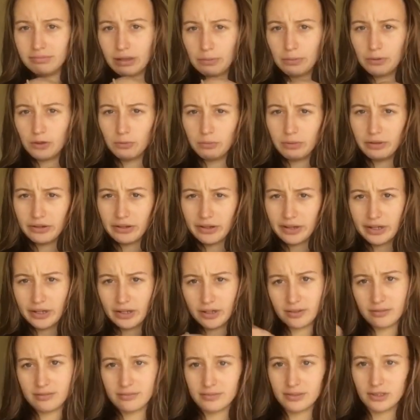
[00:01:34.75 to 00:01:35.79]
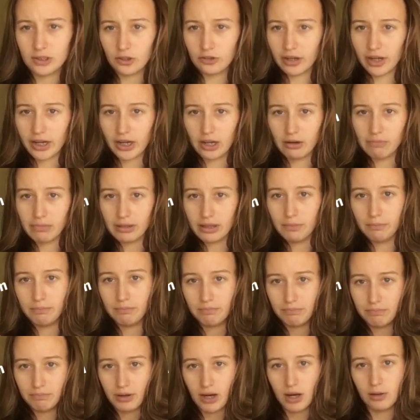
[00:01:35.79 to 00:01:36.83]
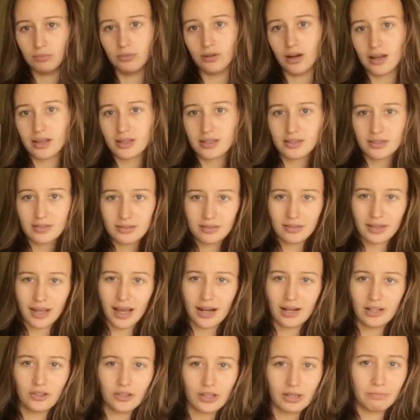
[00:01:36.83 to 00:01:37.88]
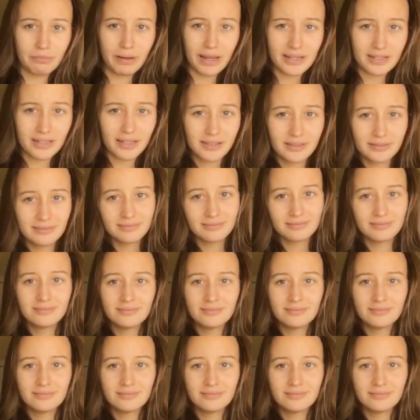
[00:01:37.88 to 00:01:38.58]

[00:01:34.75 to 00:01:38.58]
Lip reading: Maybe it'll be right here or right here by the Bob Ross kind of looking painting.